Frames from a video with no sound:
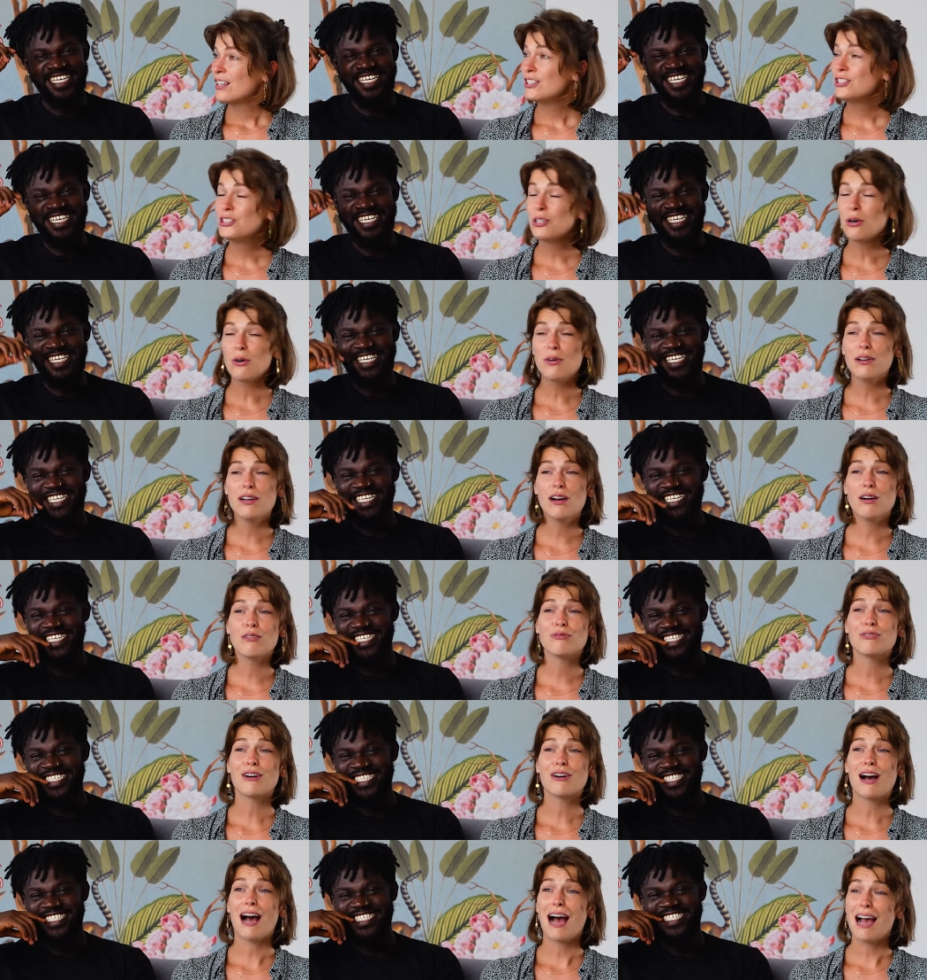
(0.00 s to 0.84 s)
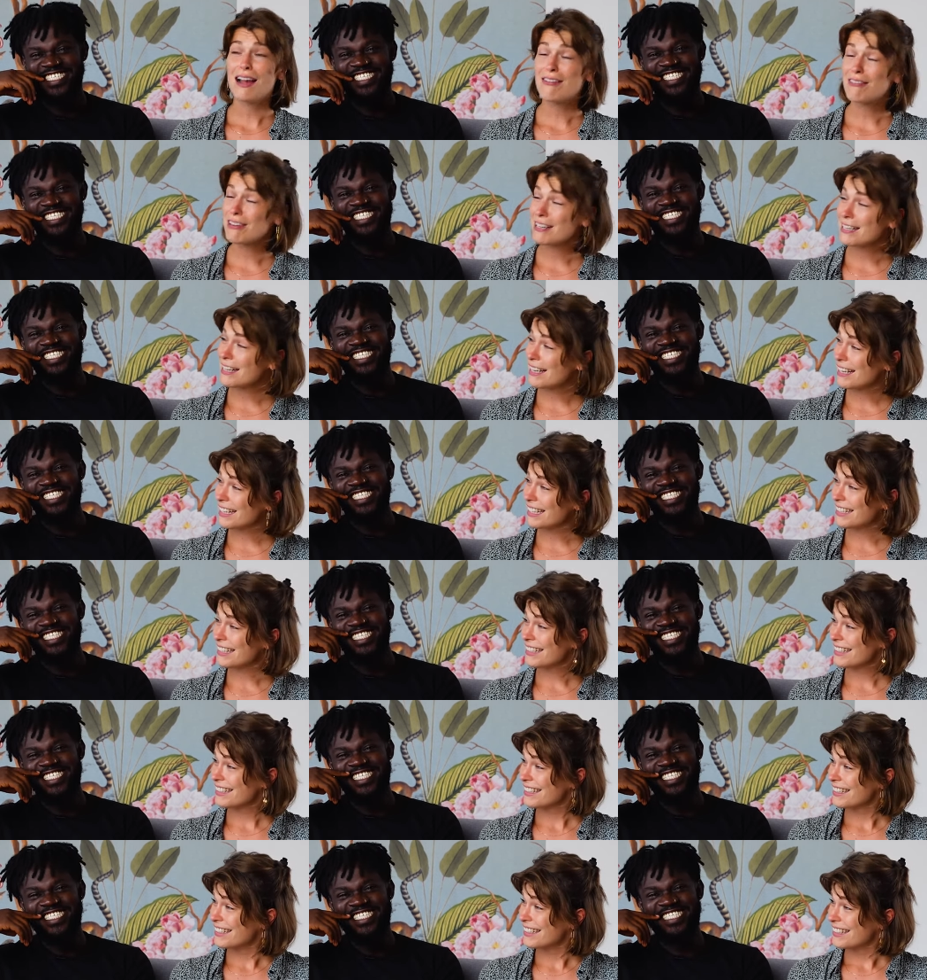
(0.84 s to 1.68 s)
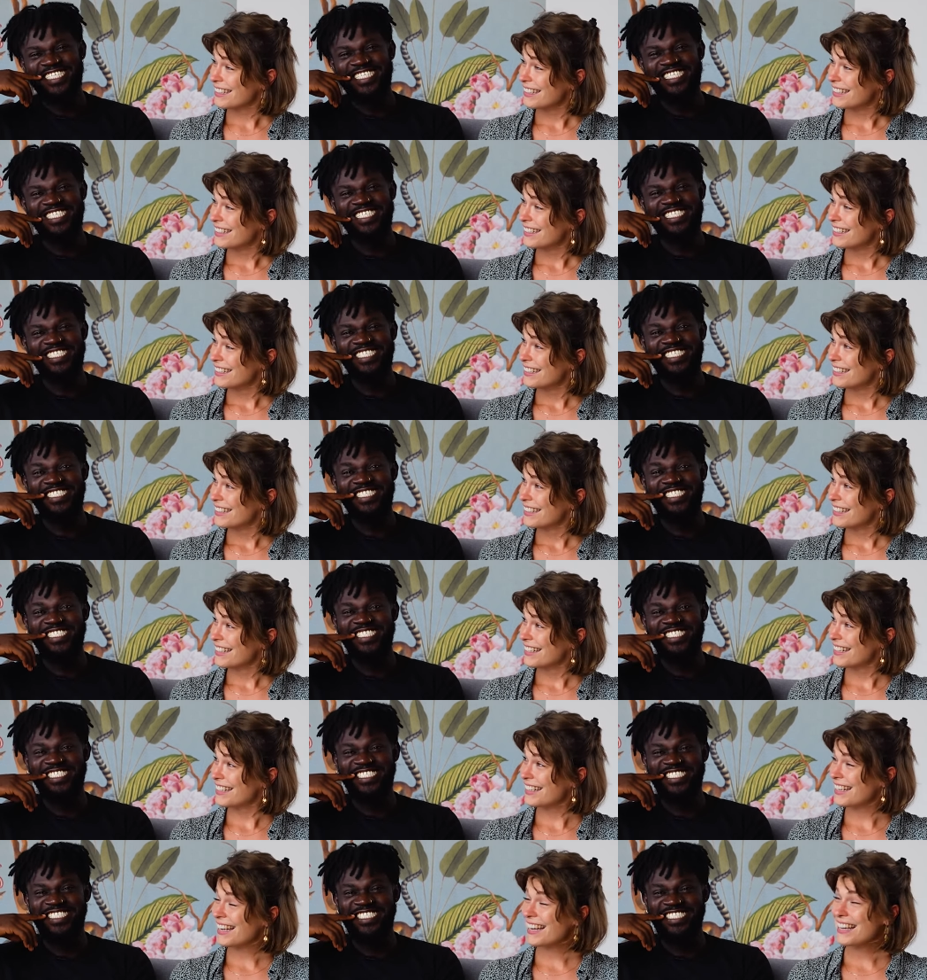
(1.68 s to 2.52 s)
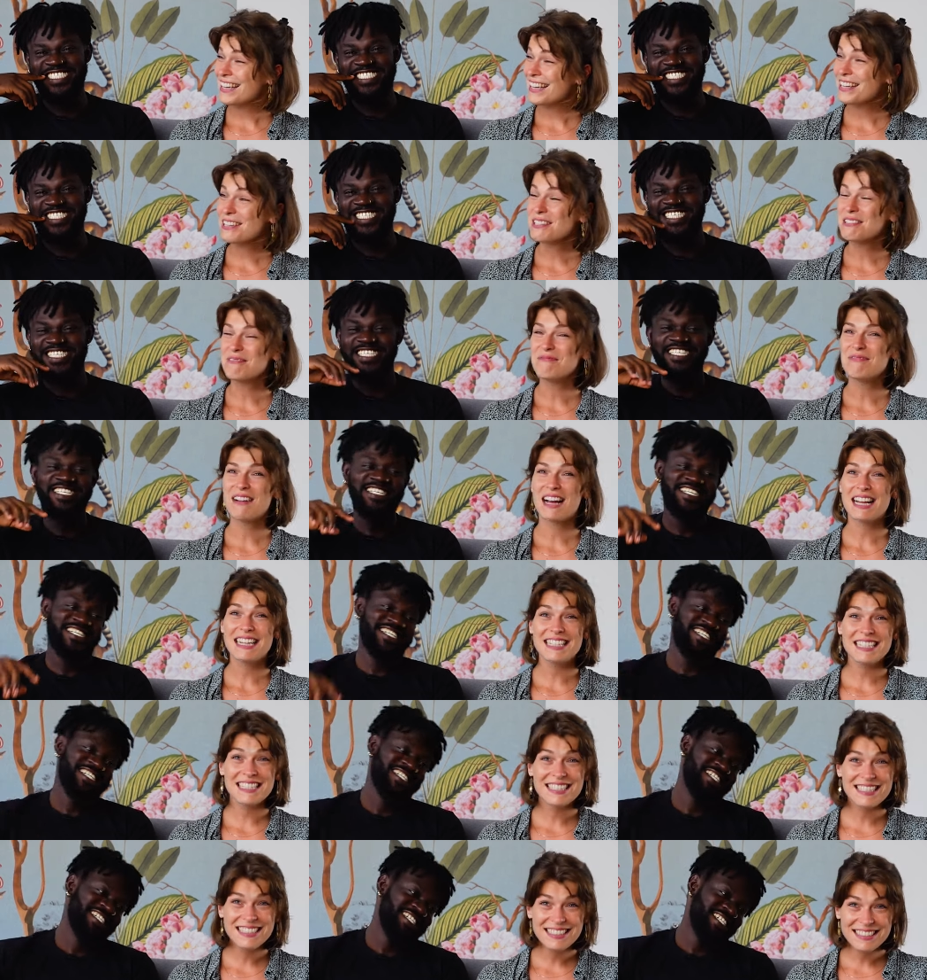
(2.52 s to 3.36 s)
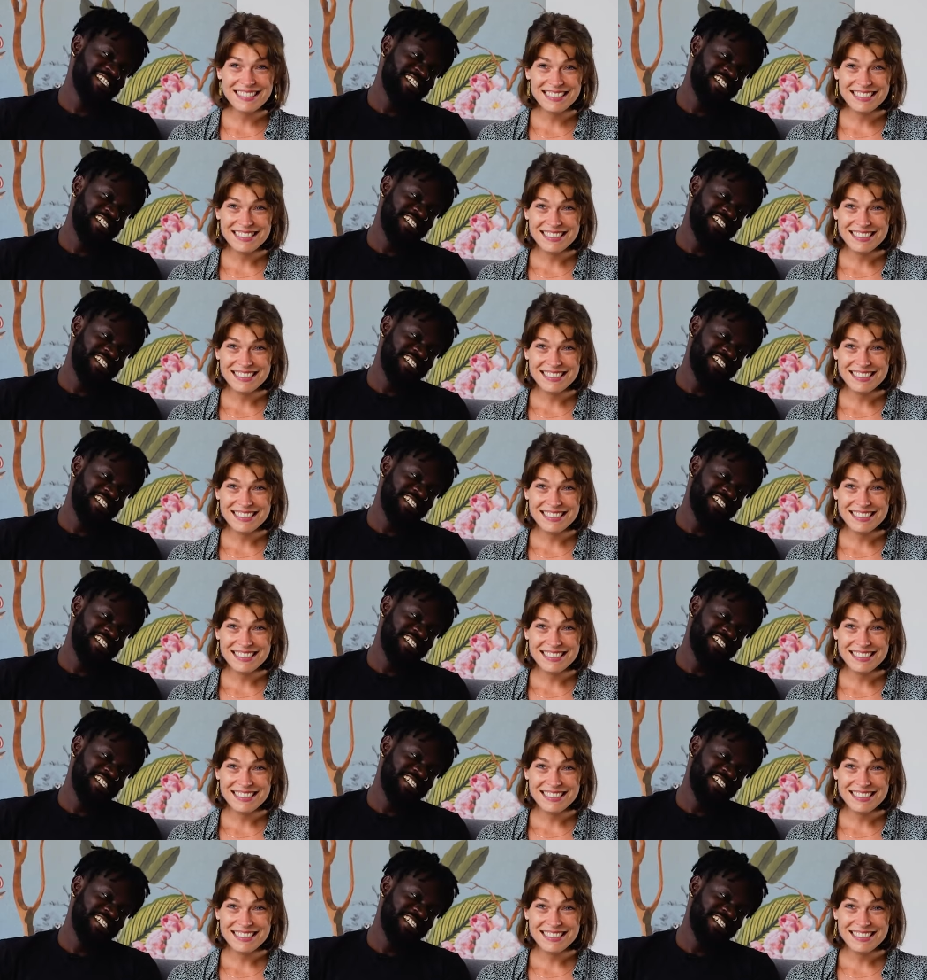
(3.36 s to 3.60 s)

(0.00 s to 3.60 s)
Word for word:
Speaker 1: Joy of ironing. Can you imagine?